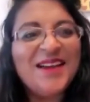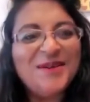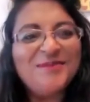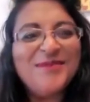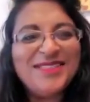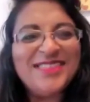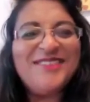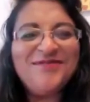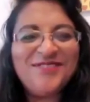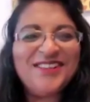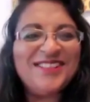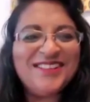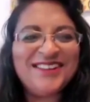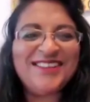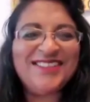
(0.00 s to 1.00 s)
And when they
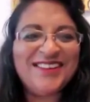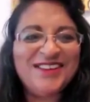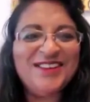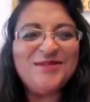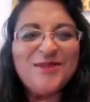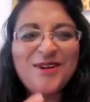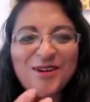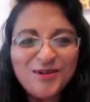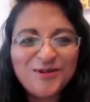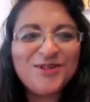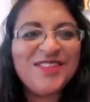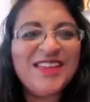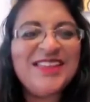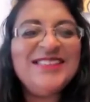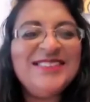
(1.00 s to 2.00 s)
feel that you are
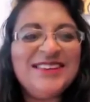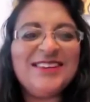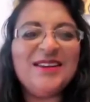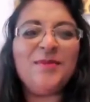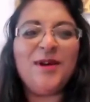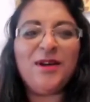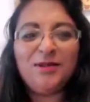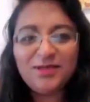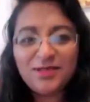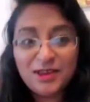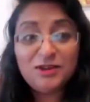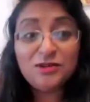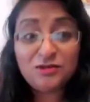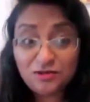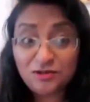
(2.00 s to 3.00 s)
authentic, about that you